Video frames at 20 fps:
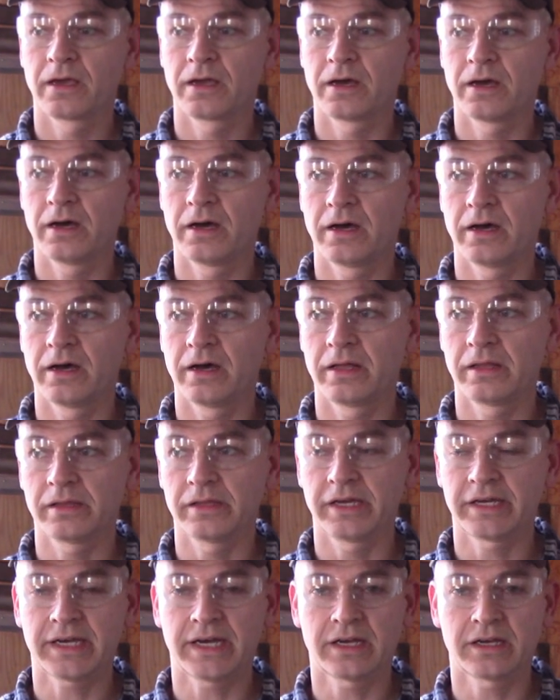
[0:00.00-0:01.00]

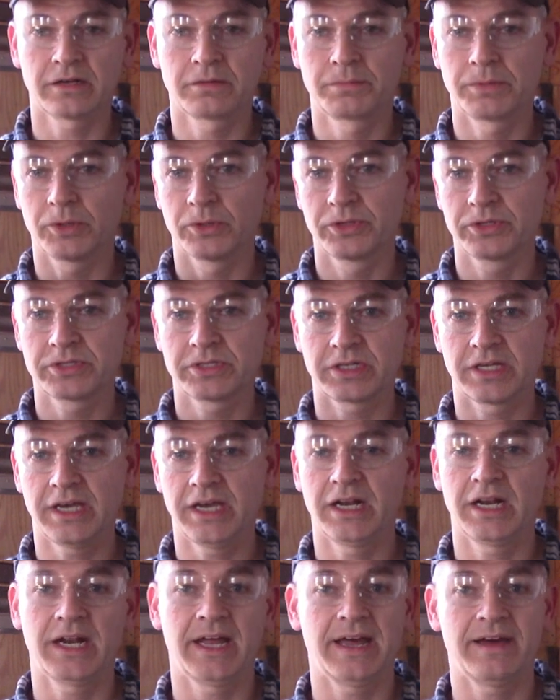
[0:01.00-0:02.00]
Like I could build this
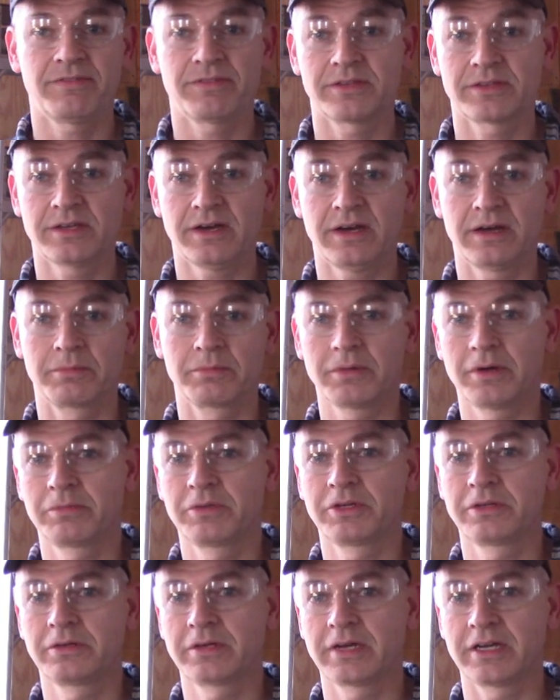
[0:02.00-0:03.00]
again in half the time. I
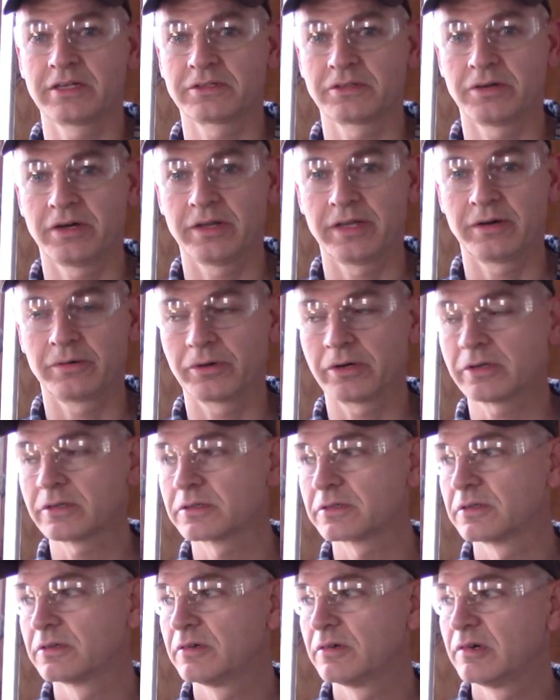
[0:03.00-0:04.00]
mean, you guys know how that works.